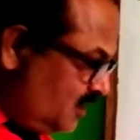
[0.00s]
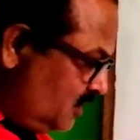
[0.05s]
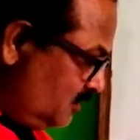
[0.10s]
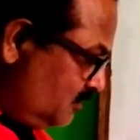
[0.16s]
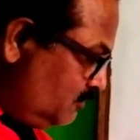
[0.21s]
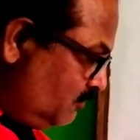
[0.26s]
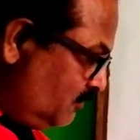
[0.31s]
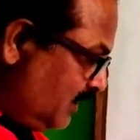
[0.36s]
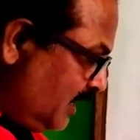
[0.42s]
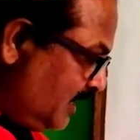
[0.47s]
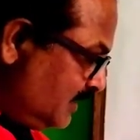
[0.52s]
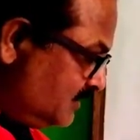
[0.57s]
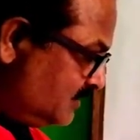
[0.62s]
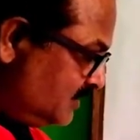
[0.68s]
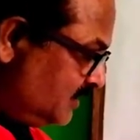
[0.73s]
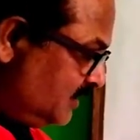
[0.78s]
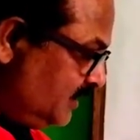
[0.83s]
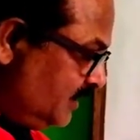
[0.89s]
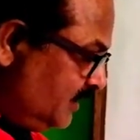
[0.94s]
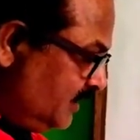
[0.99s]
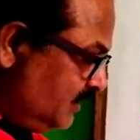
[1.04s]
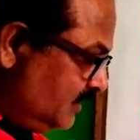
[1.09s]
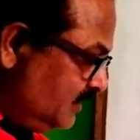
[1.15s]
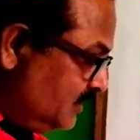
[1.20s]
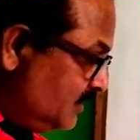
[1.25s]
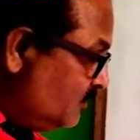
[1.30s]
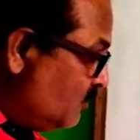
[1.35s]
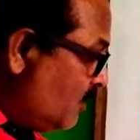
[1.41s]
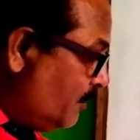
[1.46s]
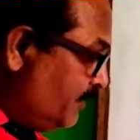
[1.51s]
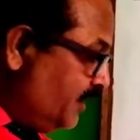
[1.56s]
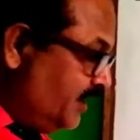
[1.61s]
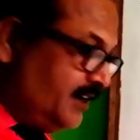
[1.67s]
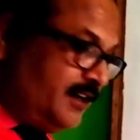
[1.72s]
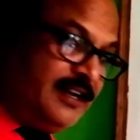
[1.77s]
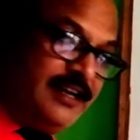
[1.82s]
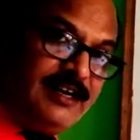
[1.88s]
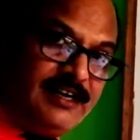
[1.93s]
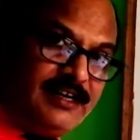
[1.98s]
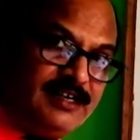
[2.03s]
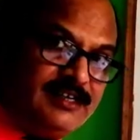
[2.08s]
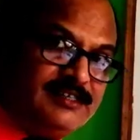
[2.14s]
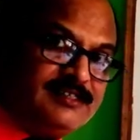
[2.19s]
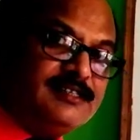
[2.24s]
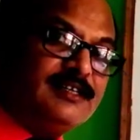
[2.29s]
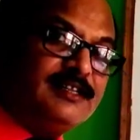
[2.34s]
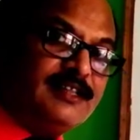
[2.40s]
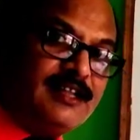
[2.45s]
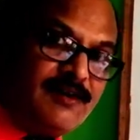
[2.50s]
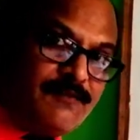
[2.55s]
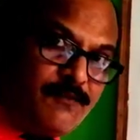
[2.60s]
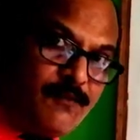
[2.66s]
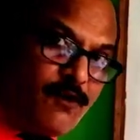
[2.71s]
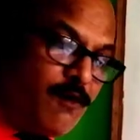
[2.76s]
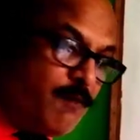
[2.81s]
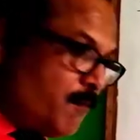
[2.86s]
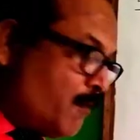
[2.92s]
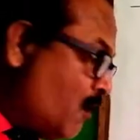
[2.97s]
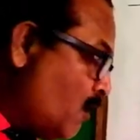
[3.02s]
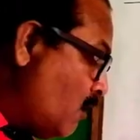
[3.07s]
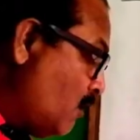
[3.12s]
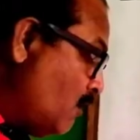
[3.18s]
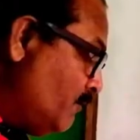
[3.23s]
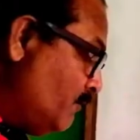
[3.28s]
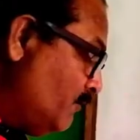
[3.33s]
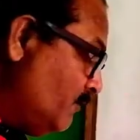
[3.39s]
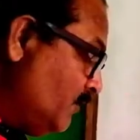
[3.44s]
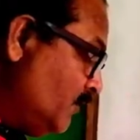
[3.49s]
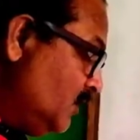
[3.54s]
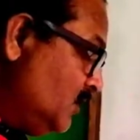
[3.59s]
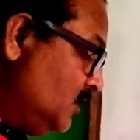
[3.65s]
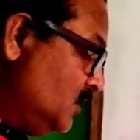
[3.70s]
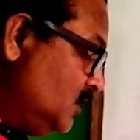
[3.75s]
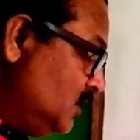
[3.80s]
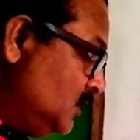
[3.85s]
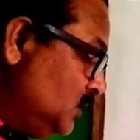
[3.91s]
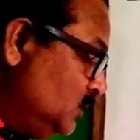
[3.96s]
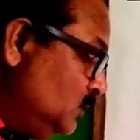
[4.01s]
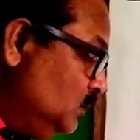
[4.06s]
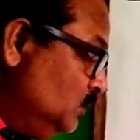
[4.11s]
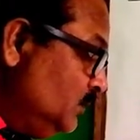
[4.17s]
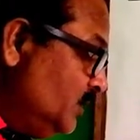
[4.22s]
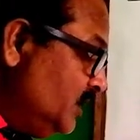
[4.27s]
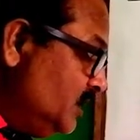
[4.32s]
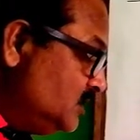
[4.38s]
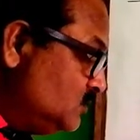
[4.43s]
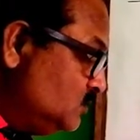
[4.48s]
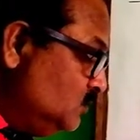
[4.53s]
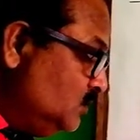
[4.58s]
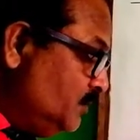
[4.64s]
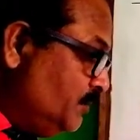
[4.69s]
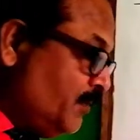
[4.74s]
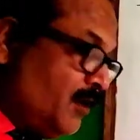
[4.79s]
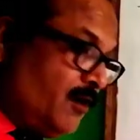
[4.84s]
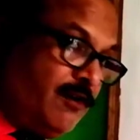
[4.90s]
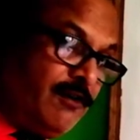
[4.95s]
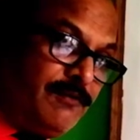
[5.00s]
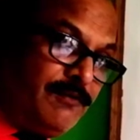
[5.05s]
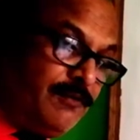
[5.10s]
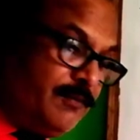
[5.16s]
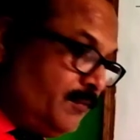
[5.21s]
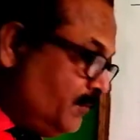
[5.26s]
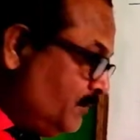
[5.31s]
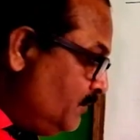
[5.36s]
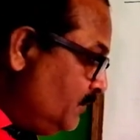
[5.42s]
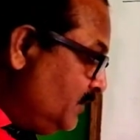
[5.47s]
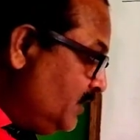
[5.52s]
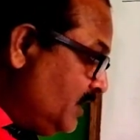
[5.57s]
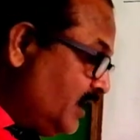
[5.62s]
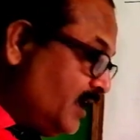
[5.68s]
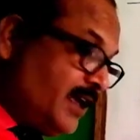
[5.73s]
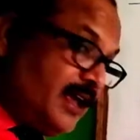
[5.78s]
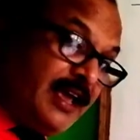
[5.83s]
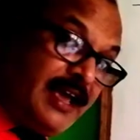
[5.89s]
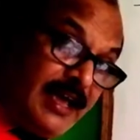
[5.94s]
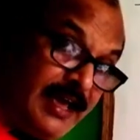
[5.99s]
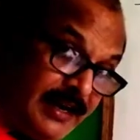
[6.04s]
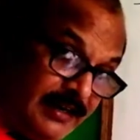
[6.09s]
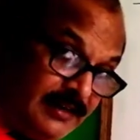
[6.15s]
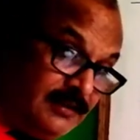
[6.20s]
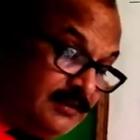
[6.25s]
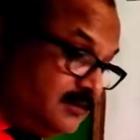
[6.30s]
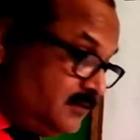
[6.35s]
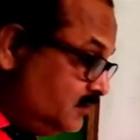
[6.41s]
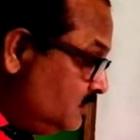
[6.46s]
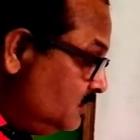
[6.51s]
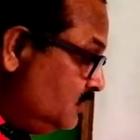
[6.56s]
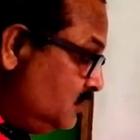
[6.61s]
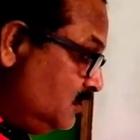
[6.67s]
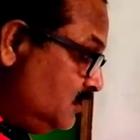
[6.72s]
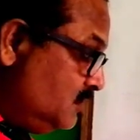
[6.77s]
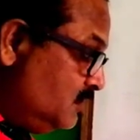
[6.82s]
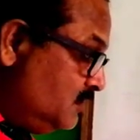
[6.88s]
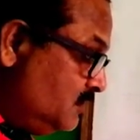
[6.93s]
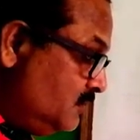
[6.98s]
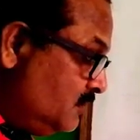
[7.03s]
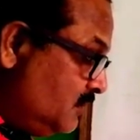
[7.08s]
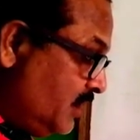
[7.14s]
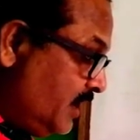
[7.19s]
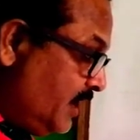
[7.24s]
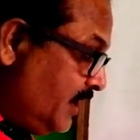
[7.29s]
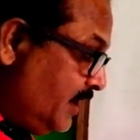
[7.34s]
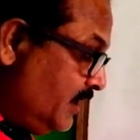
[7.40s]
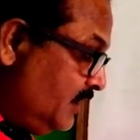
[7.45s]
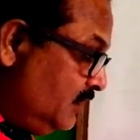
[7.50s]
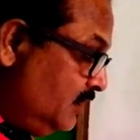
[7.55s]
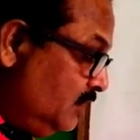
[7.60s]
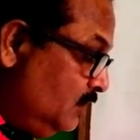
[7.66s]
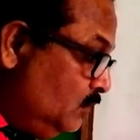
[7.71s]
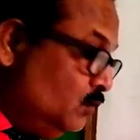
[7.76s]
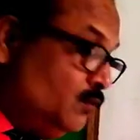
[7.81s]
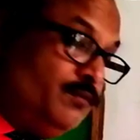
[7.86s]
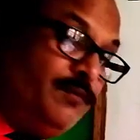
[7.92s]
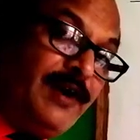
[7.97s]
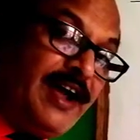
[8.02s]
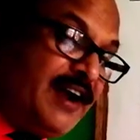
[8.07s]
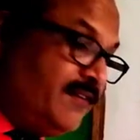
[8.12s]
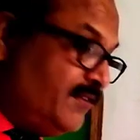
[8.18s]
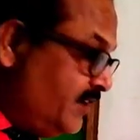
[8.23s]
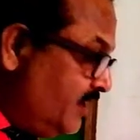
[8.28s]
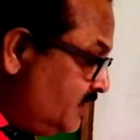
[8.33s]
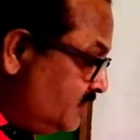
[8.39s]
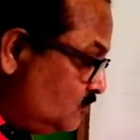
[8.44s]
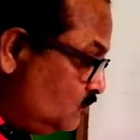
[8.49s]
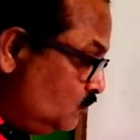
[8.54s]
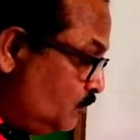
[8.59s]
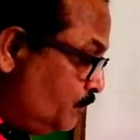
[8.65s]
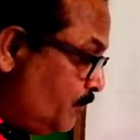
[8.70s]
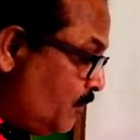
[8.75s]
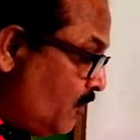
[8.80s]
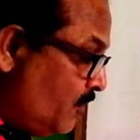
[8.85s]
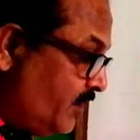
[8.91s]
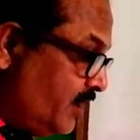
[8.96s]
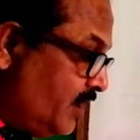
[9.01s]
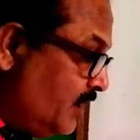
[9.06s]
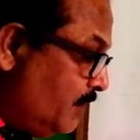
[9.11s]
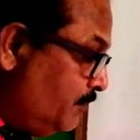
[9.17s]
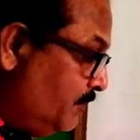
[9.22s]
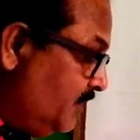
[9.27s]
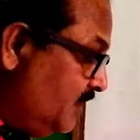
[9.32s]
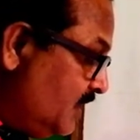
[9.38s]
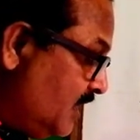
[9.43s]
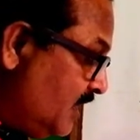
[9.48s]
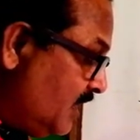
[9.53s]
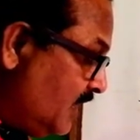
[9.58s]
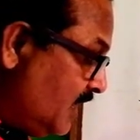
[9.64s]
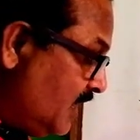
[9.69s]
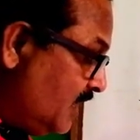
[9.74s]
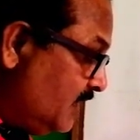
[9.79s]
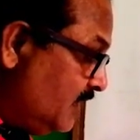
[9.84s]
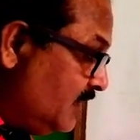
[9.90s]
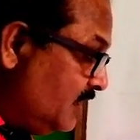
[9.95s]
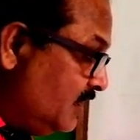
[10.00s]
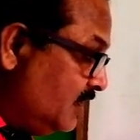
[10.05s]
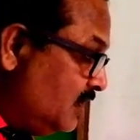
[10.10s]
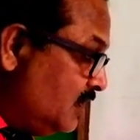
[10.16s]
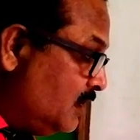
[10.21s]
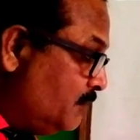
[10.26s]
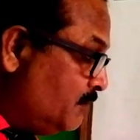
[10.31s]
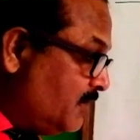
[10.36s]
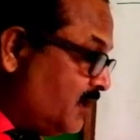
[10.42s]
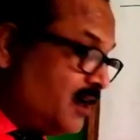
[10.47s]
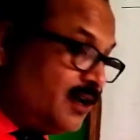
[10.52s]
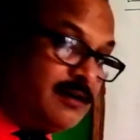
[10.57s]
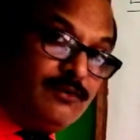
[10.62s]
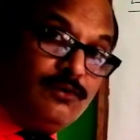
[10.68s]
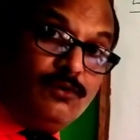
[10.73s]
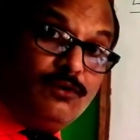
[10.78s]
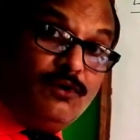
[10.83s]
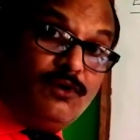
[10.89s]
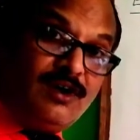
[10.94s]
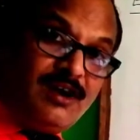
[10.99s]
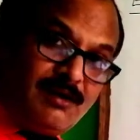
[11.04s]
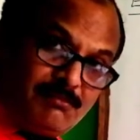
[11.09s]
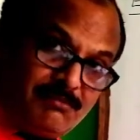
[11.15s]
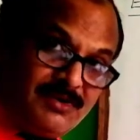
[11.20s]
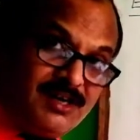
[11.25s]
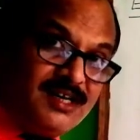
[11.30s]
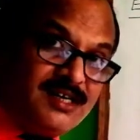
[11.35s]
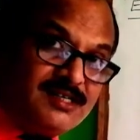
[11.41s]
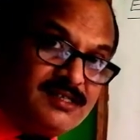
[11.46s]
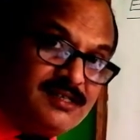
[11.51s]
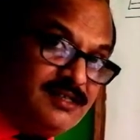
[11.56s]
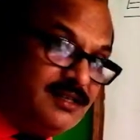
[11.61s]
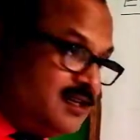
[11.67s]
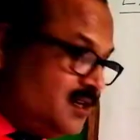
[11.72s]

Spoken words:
You can see denominator is in the form of 2 raised to the power n and into 5 raised to the power m. Here n and m are whole numbers.